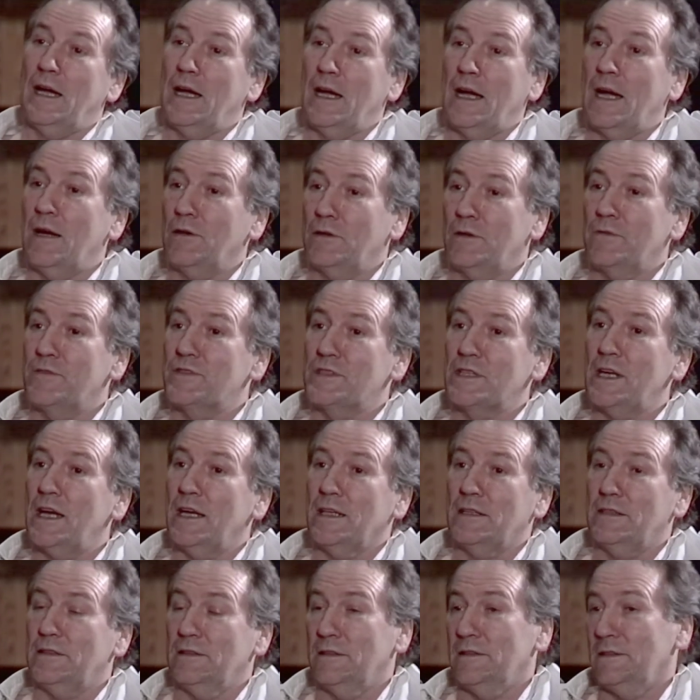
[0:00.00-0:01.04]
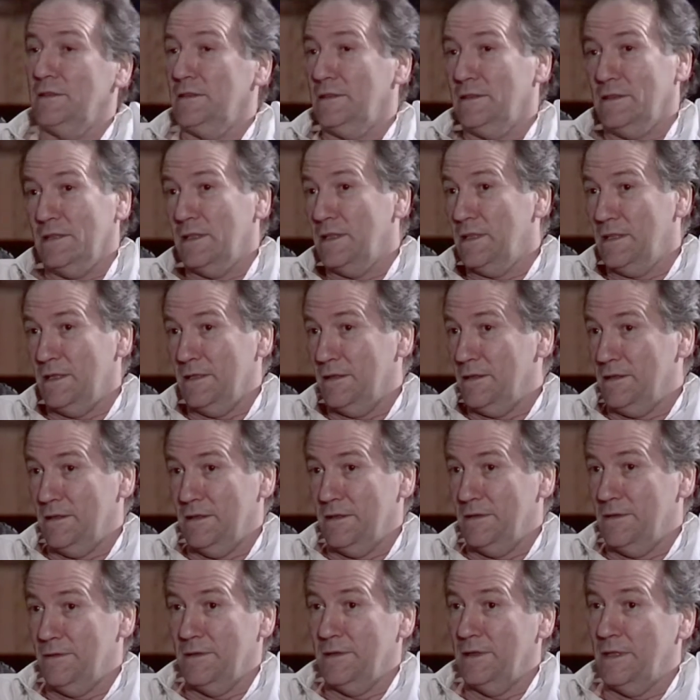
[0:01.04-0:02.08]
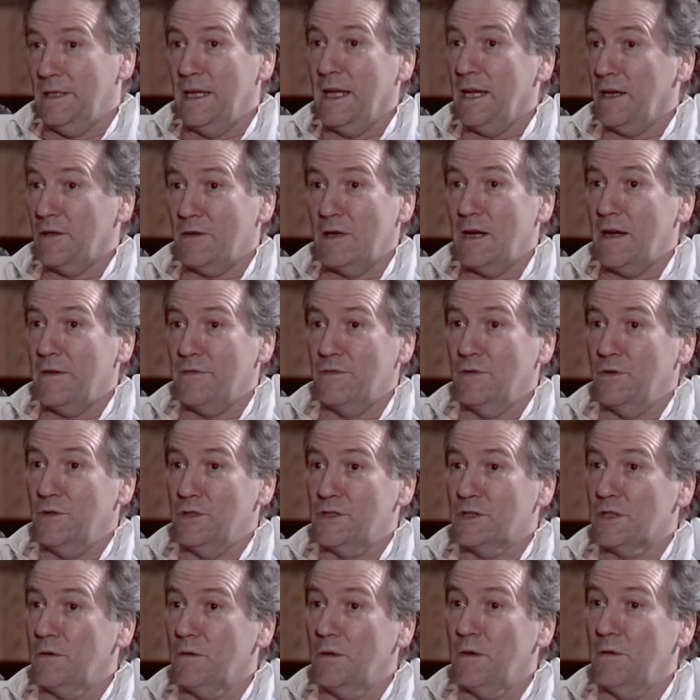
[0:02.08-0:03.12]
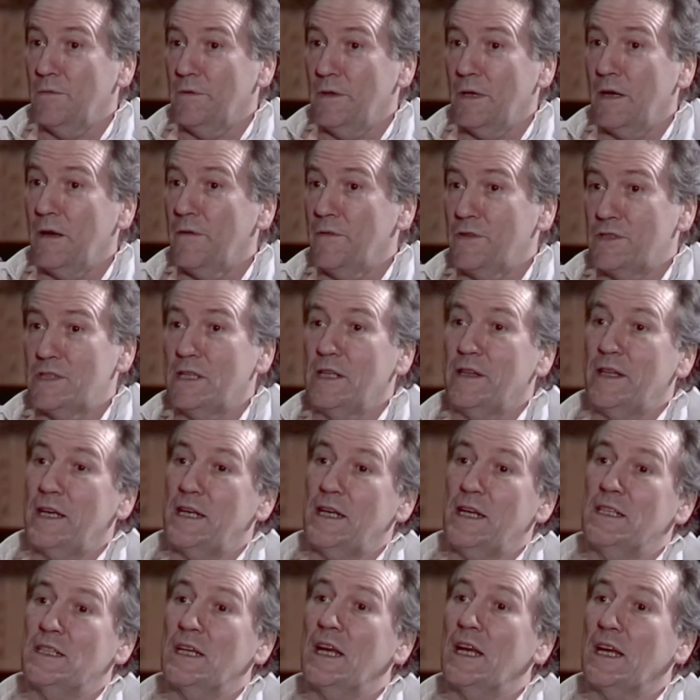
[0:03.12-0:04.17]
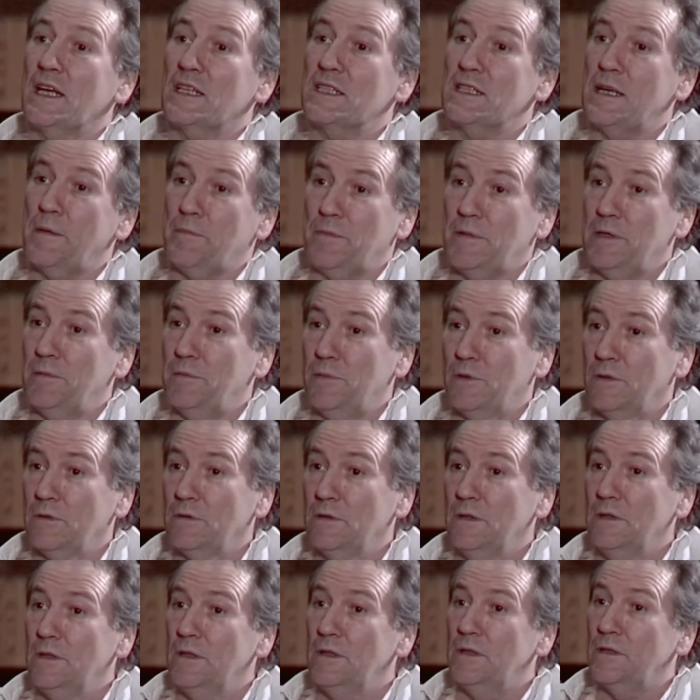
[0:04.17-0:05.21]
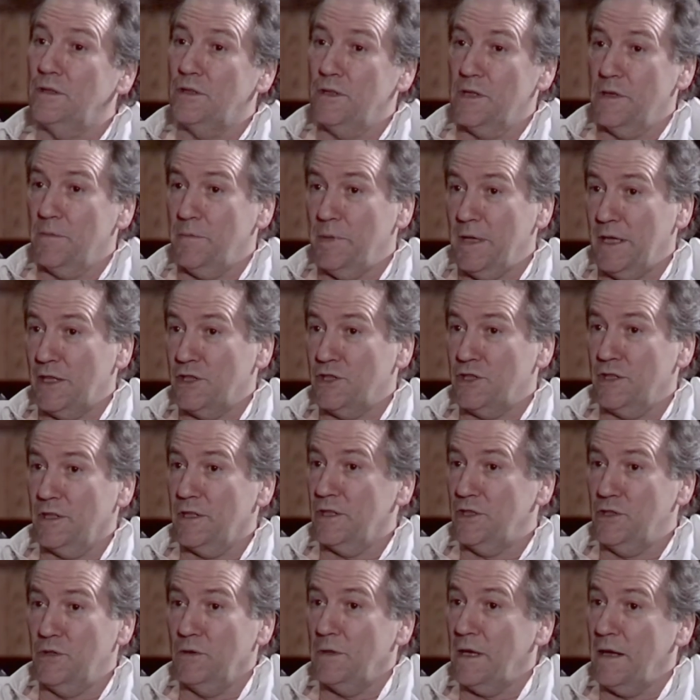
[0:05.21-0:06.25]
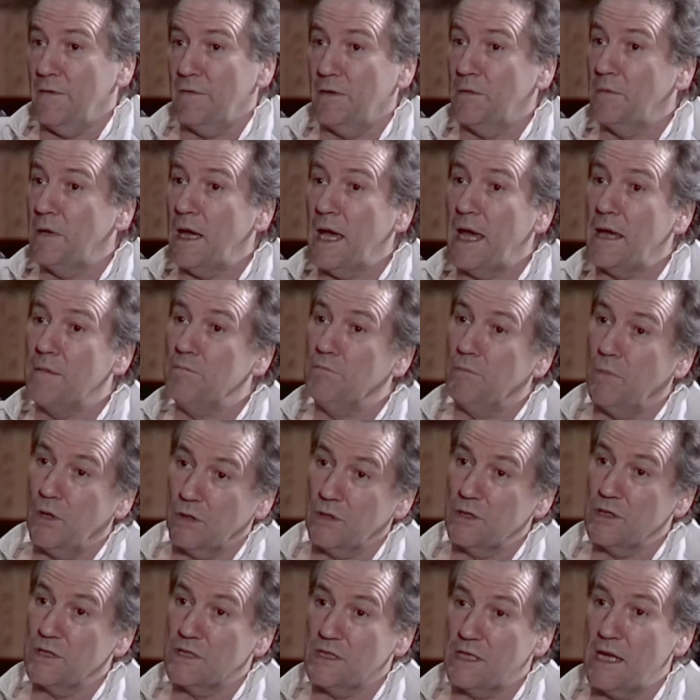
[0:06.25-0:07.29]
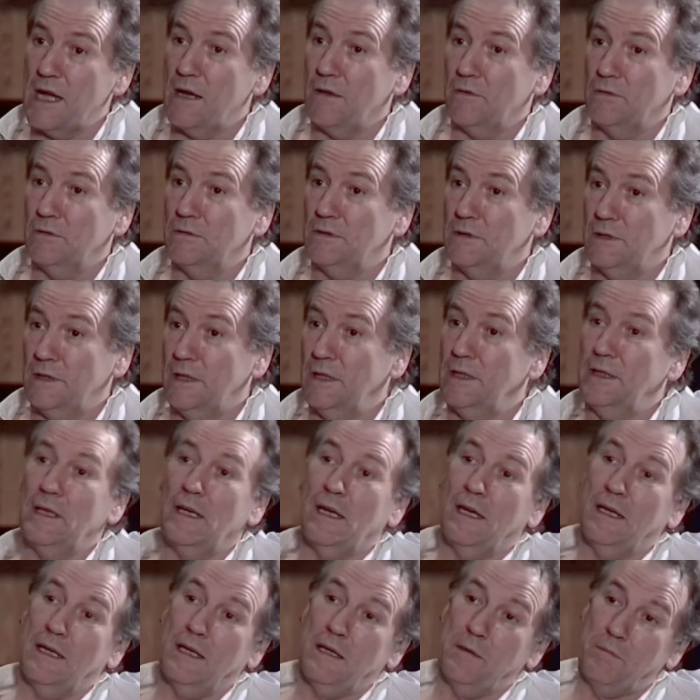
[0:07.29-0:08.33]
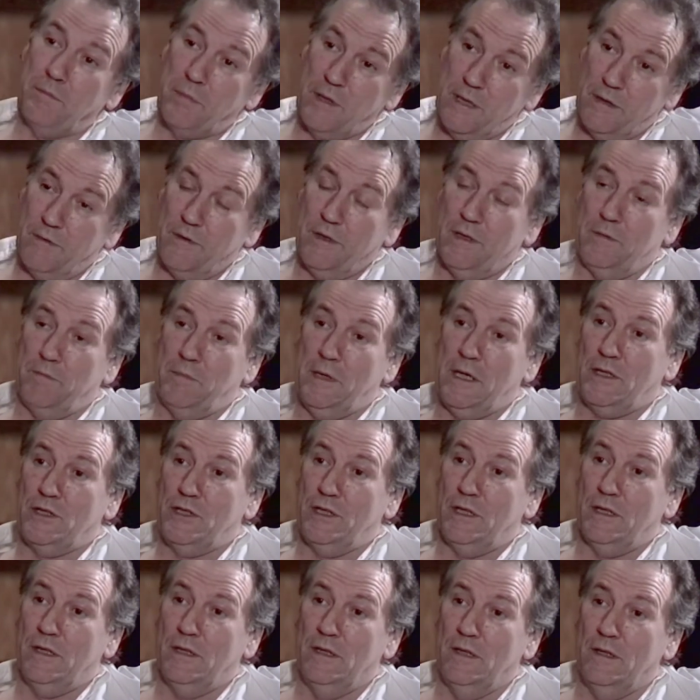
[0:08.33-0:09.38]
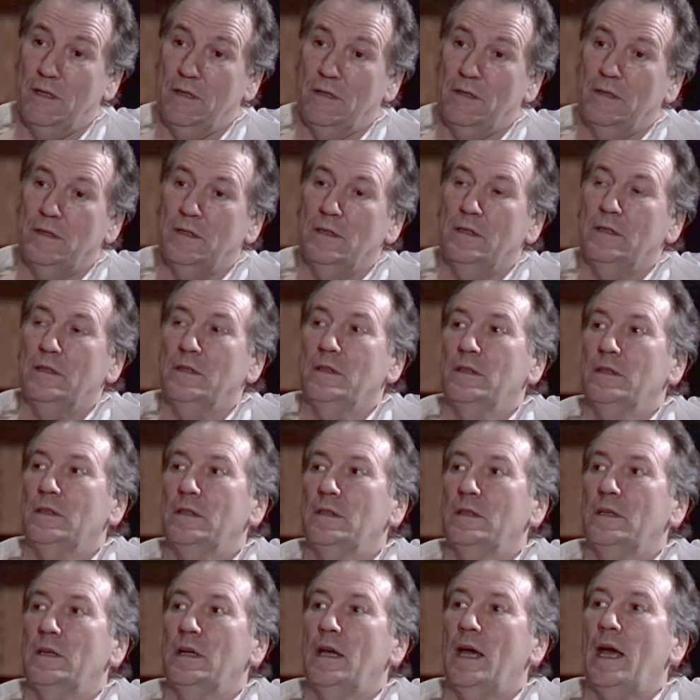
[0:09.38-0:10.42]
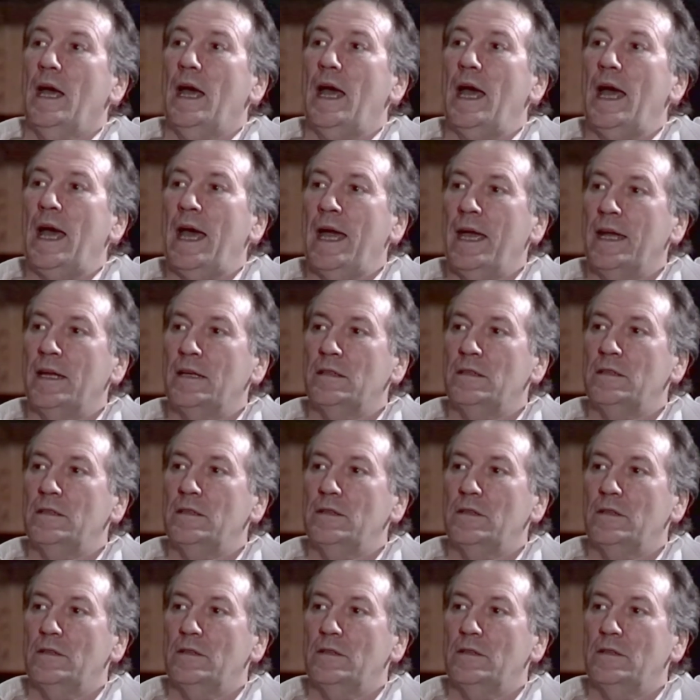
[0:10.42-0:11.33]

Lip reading: out of sight an aircraft noise go over. Obviously, that is unacceptable to the picture, that you have a modern sound in a period picture, and